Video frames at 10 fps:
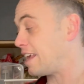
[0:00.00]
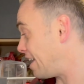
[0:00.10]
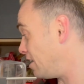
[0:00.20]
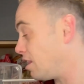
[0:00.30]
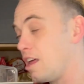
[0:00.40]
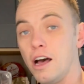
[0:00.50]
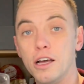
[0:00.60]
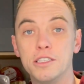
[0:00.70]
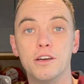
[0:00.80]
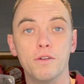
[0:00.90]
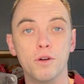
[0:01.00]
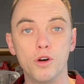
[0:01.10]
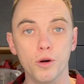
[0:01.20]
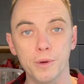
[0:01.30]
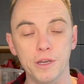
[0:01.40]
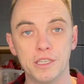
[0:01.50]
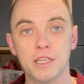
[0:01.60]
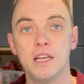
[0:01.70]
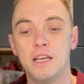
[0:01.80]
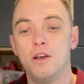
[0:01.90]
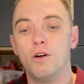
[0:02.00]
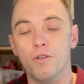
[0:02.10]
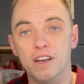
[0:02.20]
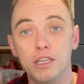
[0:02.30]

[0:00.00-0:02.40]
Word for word: like in a larder or a cupboard or in a